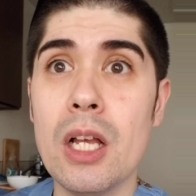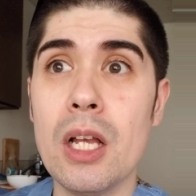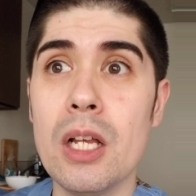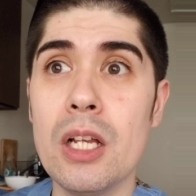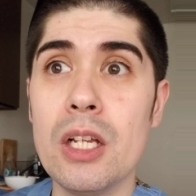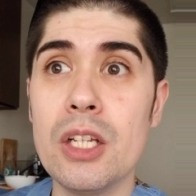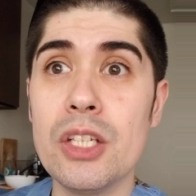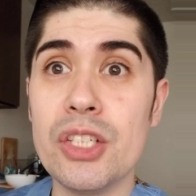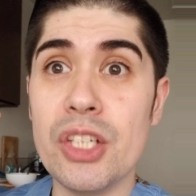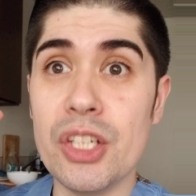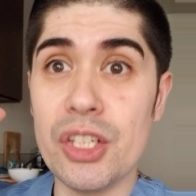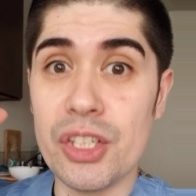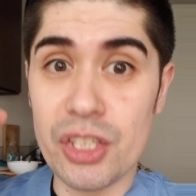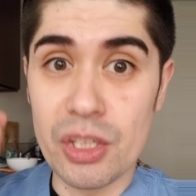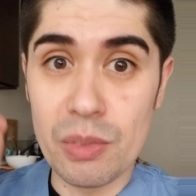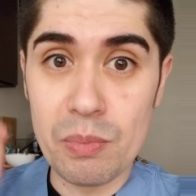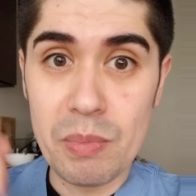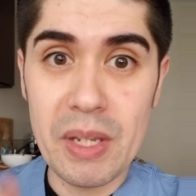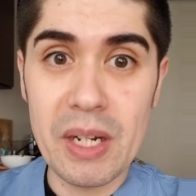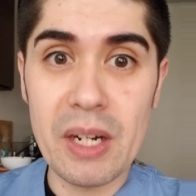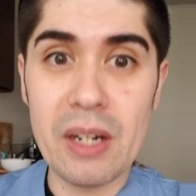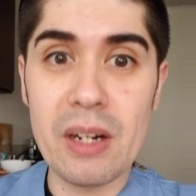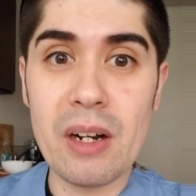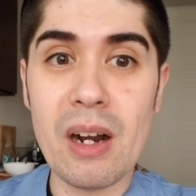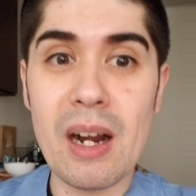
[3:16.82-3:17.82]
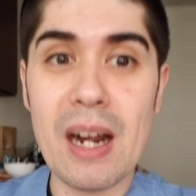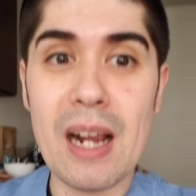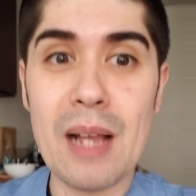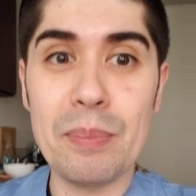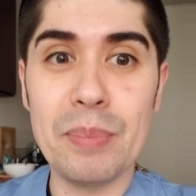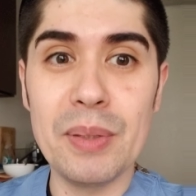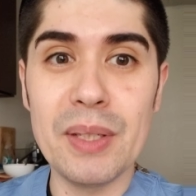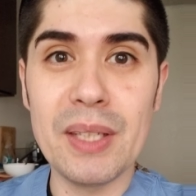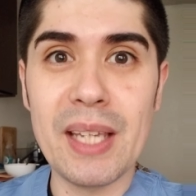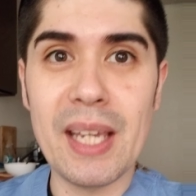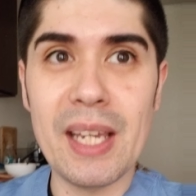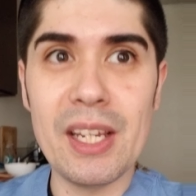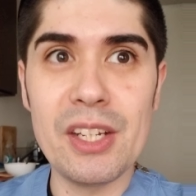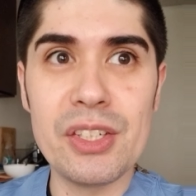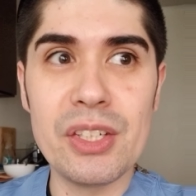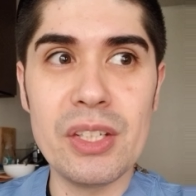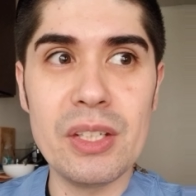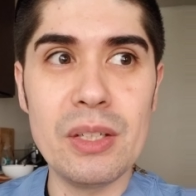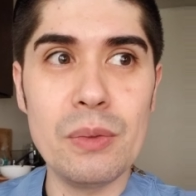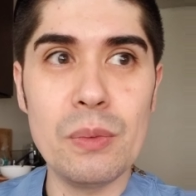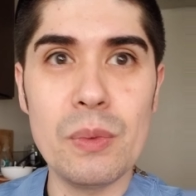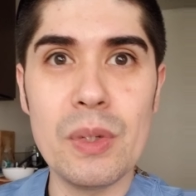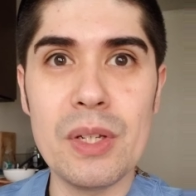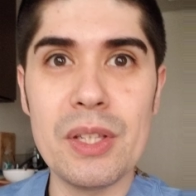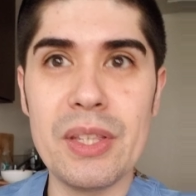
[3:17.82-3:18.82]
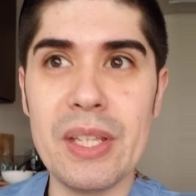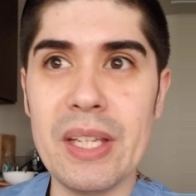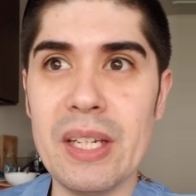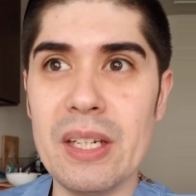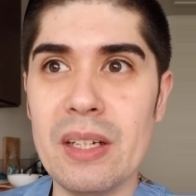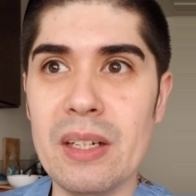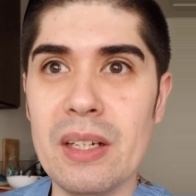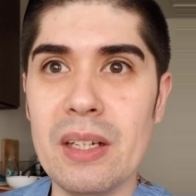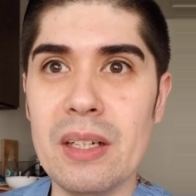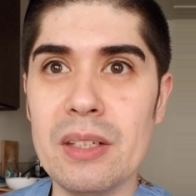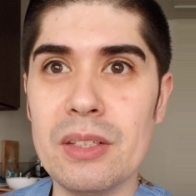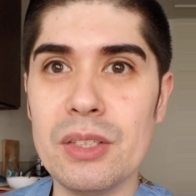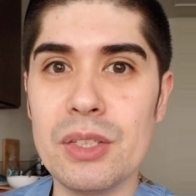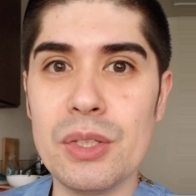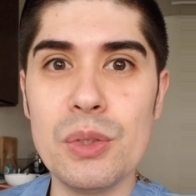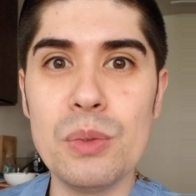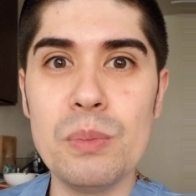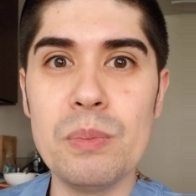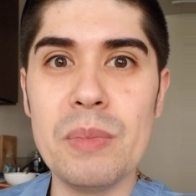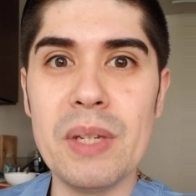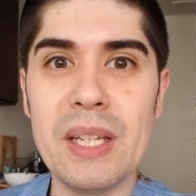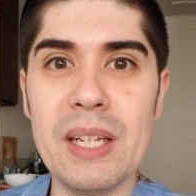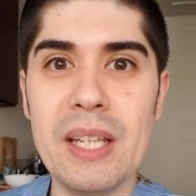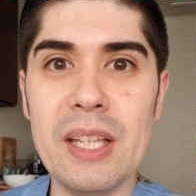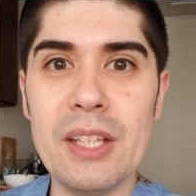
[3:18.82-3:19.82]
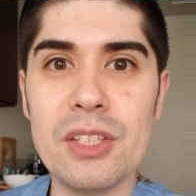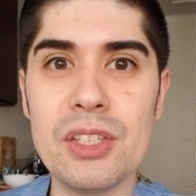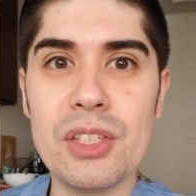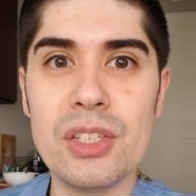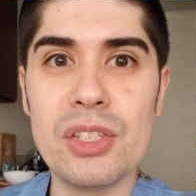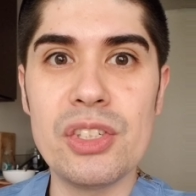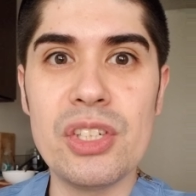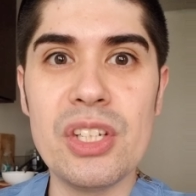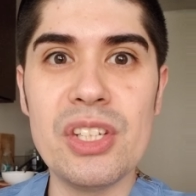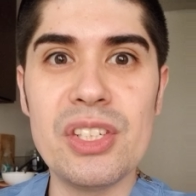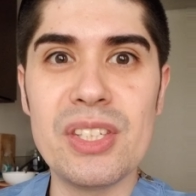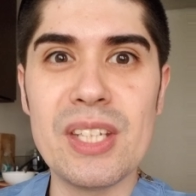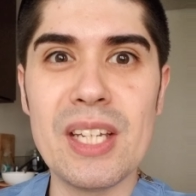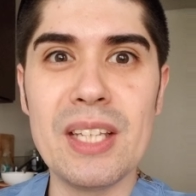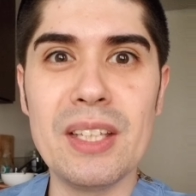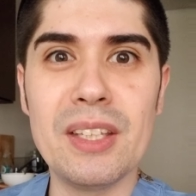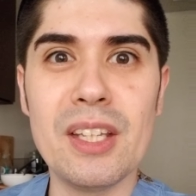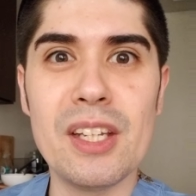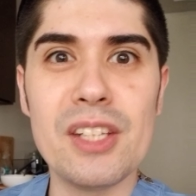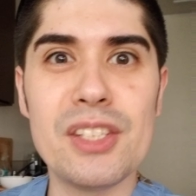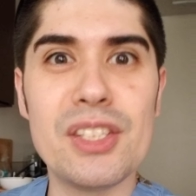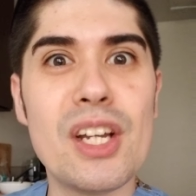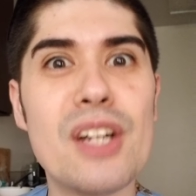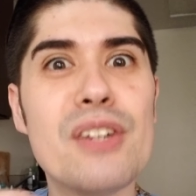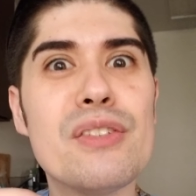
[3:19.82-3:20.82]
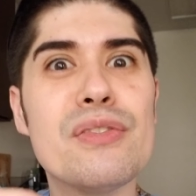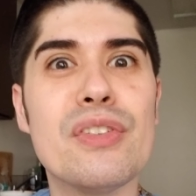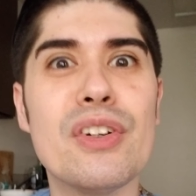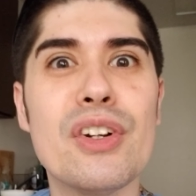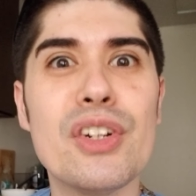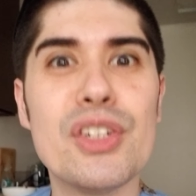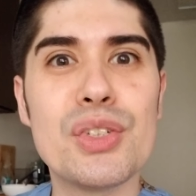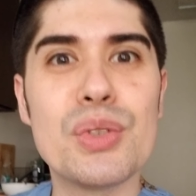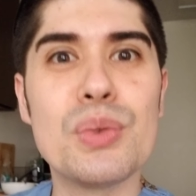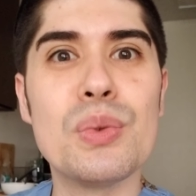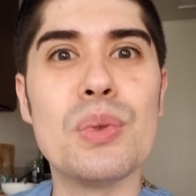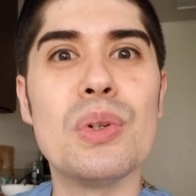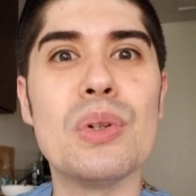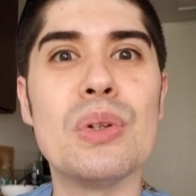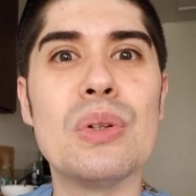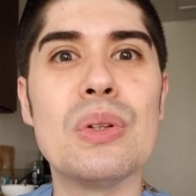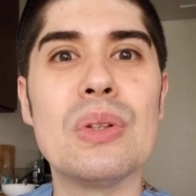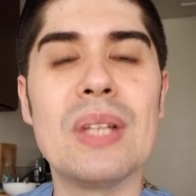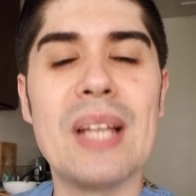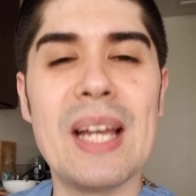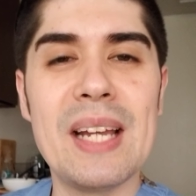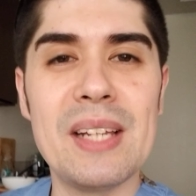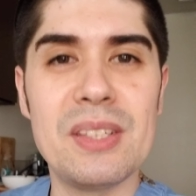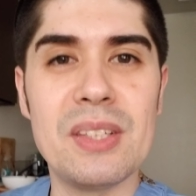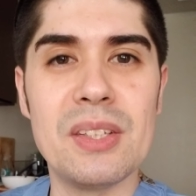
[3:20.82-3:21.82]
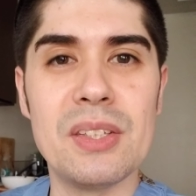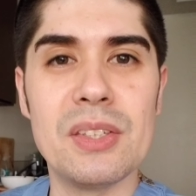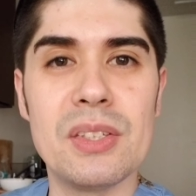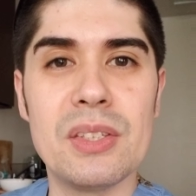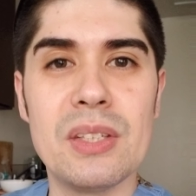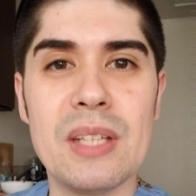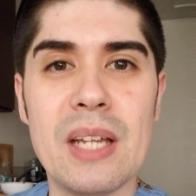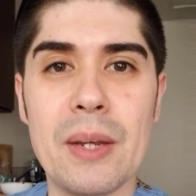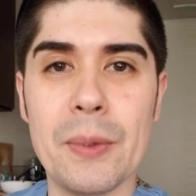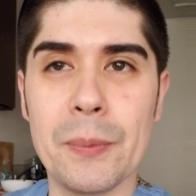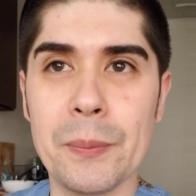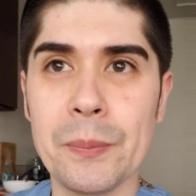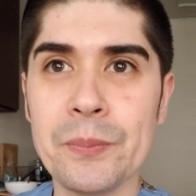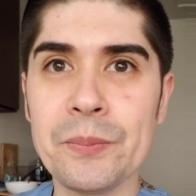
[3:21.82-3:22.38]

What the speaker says: She submitted our application. Within 2 minutes, she sent us a virtual license. Now,